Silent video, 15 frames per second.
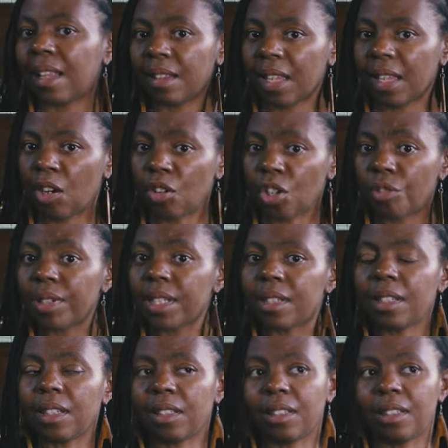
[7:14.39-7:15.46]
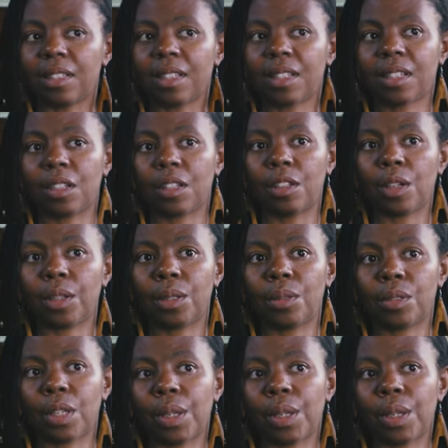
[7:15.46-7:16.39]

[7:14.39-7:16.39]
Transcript: that they are Christians, those